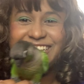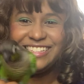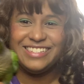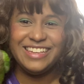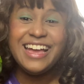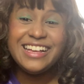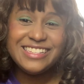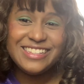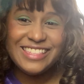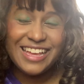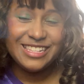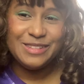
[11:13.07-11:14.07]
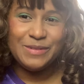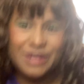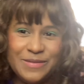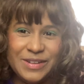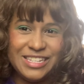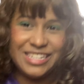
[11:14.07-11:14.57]
So yeah, so that's
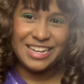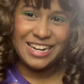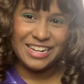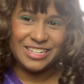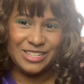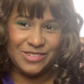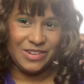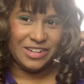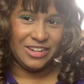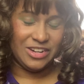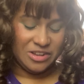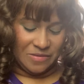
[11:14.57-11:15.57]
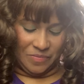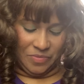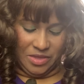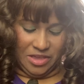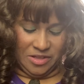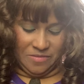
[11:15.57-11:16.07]
pretty much it. I just wanted to
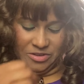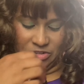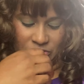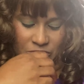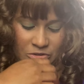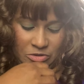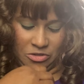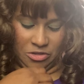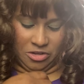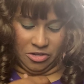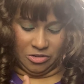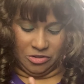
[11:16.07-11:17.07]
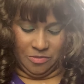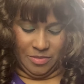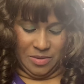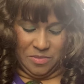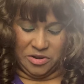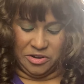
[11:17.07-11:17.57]
introduce y'all to
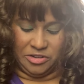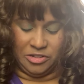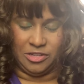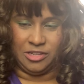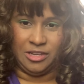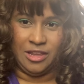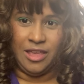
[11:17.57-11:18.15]
my birds.